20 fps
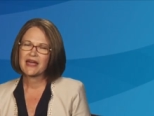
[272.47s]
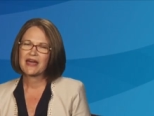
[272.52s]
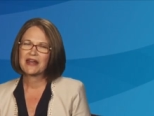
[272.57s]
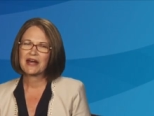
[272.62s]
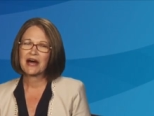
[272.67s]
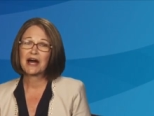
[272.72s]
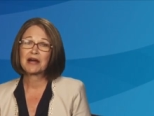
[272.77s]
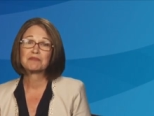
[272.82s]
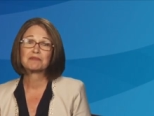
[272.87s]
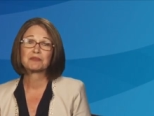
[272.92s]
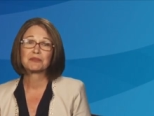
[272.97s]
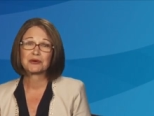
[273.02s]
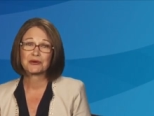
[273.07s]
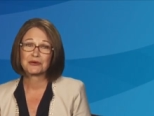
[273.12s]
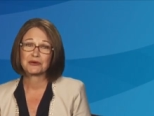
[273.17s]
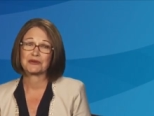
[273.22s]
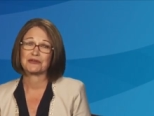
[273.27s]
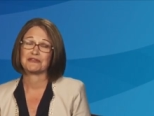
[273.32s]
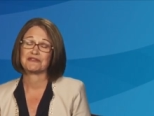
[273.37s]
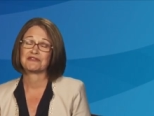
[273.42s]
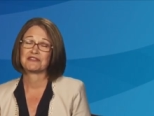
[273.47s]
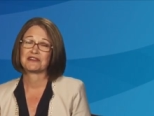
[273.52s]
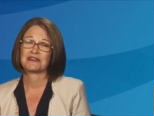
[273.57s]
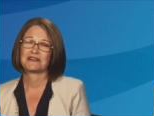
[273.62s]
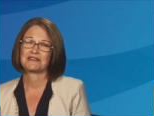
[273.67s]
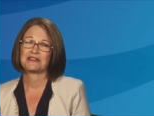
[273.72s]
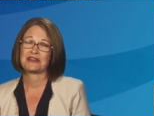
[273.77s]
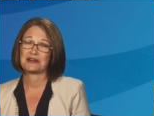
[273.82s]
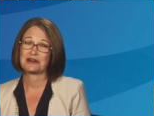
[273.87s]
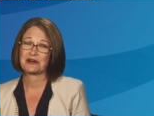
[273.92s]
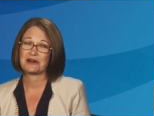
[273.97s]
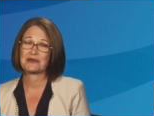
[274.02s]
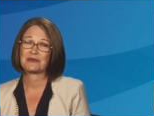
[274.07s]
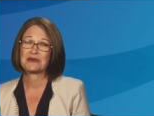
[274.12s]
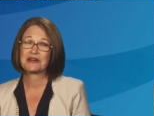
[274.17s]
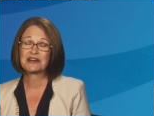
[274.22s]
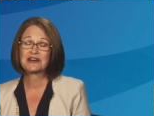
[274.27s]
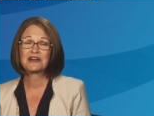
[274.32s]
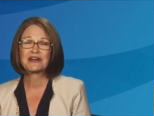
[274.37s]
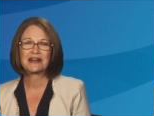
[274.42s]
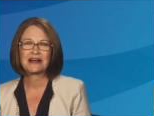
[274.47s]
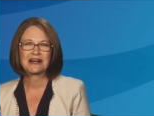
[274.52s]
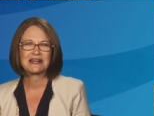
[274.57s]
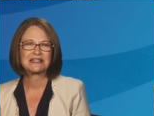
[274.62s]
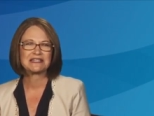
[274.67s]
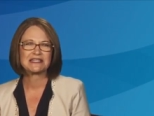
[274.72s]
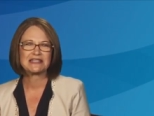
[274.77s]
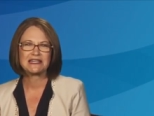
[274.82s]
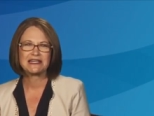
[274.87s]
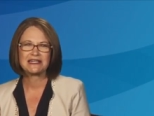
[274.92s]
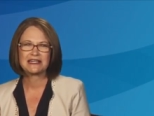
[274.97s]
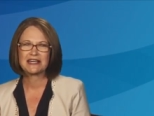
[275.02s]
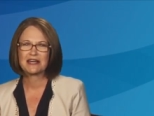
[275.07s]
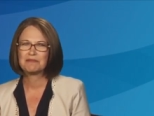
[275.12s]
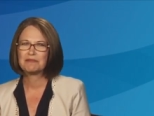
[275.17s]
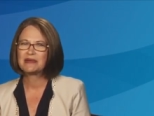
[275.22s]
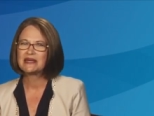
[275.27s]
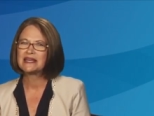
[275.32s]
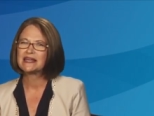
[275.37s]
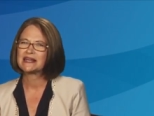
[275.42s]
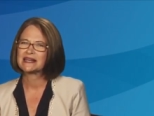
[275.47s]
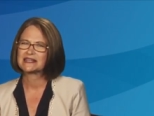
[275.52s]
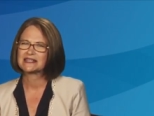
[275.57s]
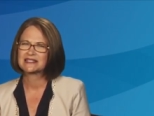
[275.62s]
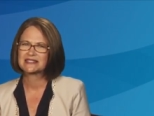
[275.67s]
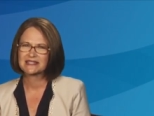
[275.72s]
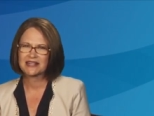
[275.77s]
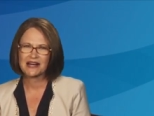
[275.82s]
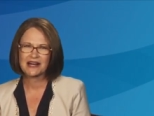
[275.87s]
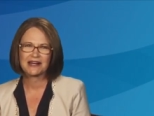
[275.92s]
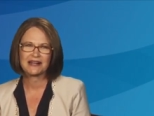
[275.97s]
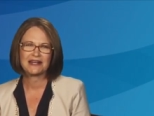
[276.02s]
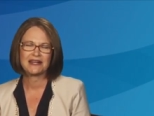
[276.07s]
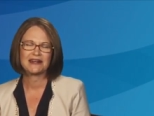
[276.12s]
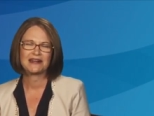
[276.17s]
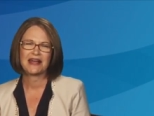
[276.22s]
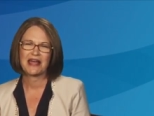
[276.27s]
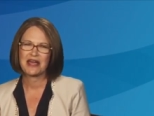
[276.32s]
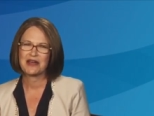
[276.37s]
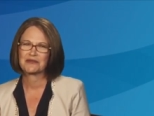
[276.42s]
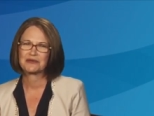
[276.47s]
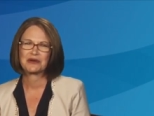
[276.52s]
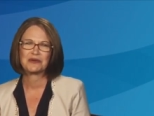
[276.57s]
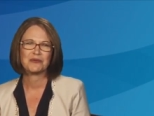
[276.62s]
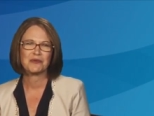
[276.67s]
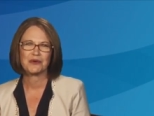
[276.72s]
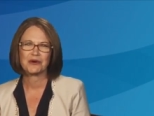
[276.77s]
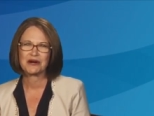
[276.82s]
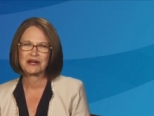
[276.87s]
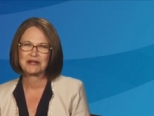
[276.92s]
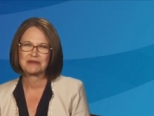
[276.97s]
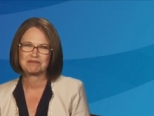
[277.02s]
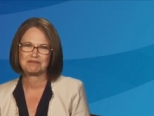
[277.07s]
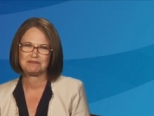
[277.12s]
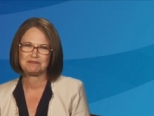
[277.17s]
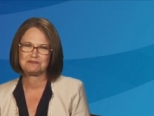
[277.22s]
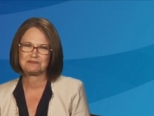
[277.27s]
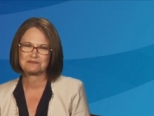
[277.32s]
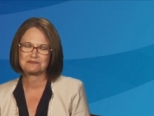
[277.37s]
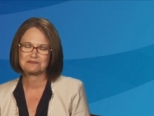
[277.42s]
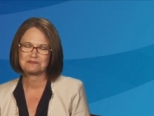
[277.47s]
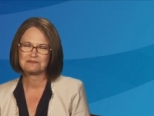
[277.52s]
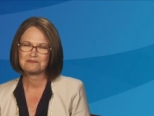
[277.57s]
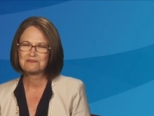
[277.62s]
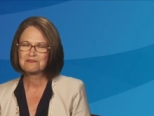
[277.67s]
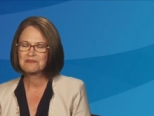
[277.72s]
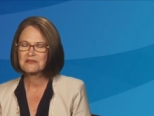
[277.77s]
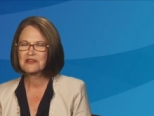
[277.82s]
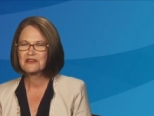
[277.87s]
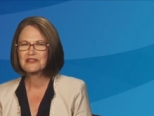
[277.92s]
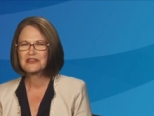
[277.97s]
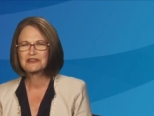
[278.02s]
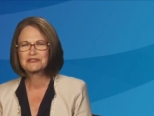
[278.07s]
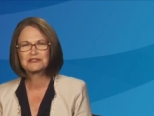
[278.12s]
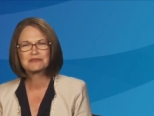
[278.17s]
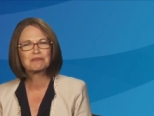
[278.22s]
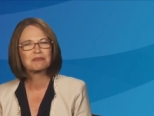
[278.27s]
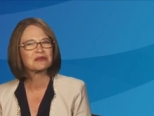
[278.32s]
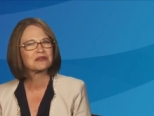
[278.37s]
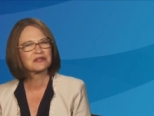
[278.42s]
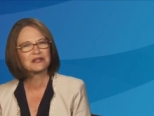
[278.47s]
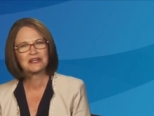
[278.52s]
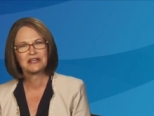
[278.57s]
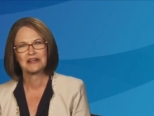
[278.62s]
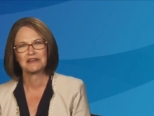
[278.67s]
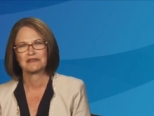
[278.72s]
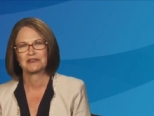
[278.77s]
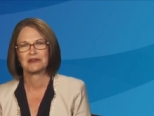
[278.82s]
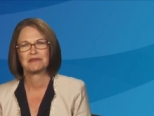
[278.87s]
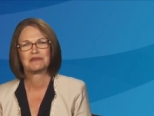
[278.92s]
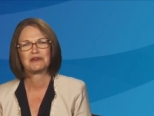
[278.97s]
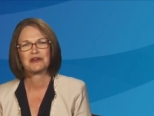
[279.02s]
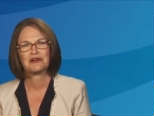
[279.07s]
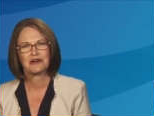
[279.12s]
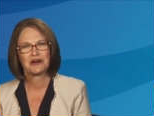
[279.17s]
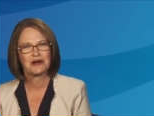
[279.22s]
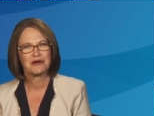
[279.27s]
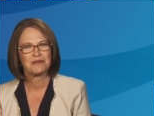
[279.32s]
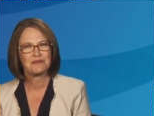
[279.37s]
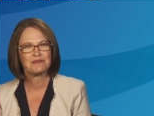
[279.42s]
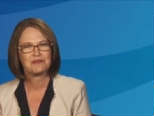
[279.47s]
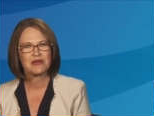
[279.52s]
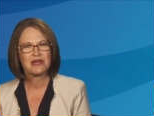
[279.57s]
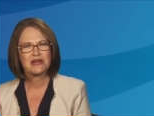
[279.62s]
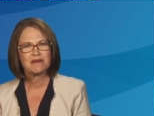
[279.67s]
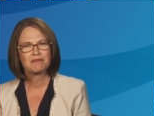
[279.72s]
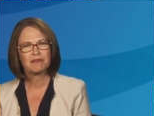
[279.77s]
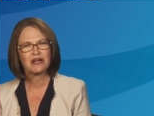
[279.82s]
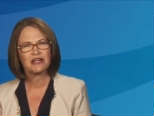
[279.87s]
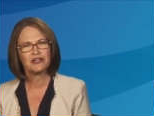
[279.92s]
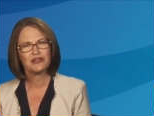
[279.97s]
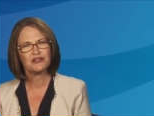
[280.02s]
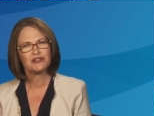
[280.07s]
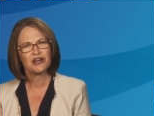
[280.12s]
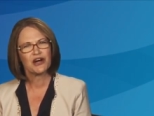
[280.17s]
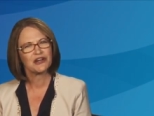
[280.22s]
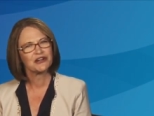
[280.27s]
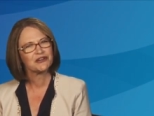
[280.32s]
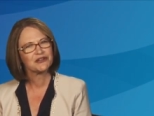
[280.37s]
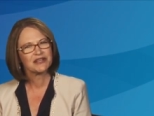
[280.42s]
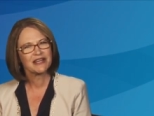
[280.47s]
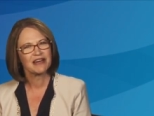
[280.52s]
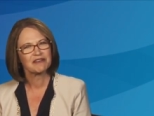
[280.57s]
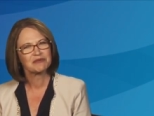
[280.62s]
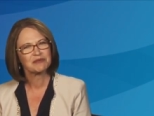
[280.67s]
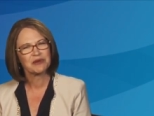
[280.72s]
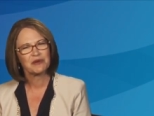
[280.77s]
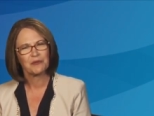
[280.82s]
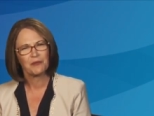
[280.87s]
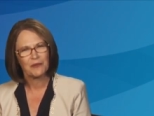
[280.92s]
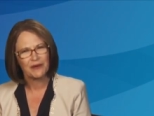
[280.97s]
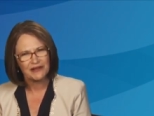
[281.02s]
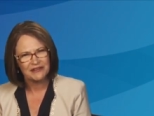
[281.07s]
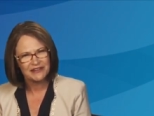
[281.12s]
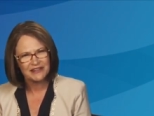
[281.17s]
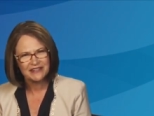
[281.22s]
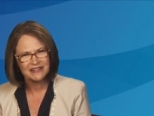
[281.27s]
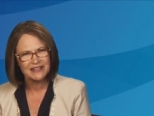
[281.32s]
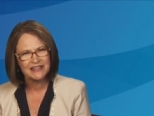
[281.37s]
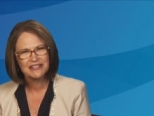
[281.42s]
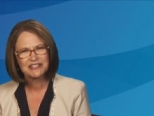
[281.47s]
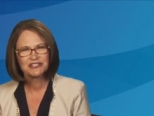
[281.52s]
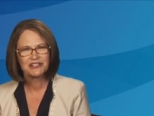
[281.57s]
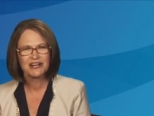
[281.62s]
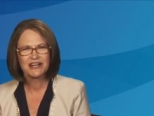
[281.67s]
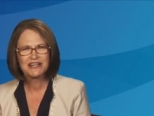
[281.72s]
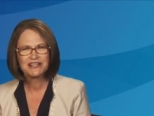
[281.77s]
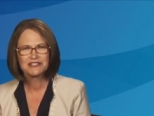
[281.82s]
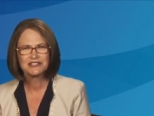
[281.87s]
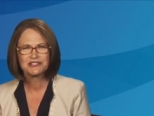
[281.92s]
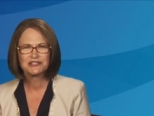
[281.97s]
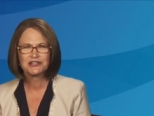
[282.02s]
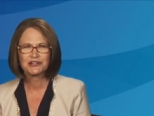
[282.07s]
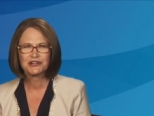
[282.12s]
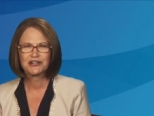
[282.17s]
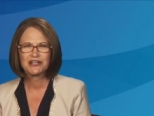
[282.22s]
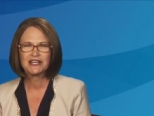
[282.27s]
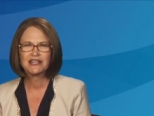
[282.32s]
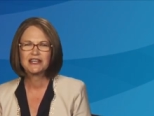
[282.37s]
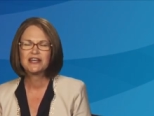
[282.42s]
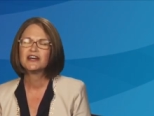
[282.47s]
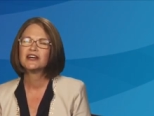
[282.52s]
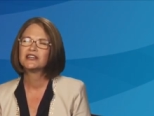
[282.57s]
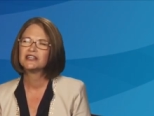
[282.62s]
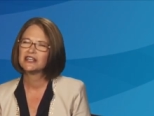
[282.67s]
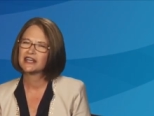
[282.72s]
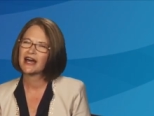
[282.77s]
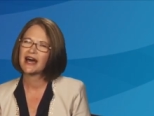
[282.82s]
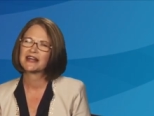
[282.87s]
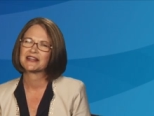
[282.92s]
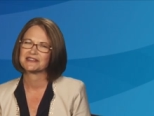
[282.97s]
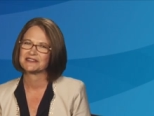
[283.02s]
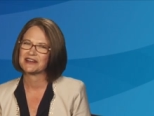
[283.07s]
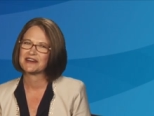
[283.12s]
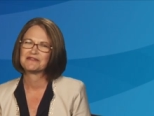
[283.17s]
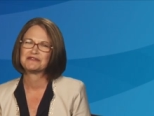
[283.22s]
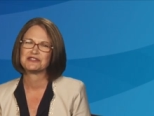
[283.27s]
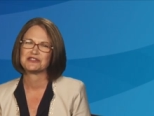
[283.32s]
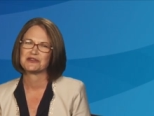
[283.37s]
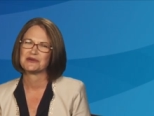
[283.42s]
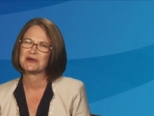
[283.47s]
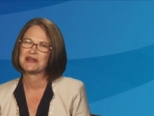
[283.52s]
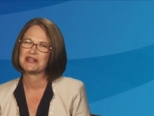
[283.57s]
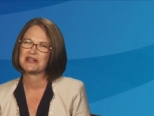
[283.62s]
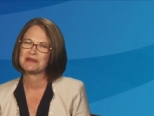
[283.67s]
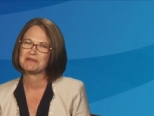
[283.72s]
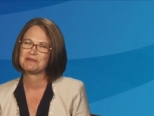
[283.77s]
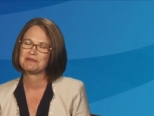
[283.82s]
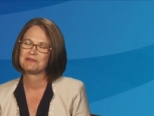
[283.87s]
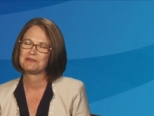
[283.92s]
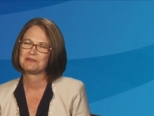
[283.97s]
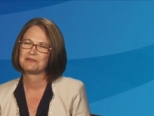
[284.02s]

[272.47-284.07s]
And I'm proof that a career in IT can be exciting and rewarding. There's plenty of room to grow, but you not only have to be willing to get your hands dirty, you got to love doing it.